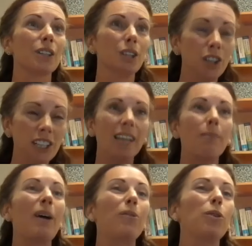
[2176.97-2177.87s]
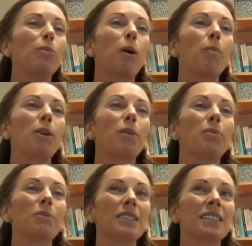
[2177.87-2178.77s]
learning about new
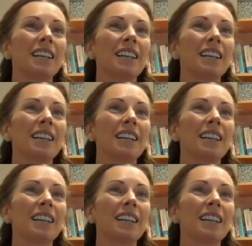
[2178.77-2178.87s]
problems,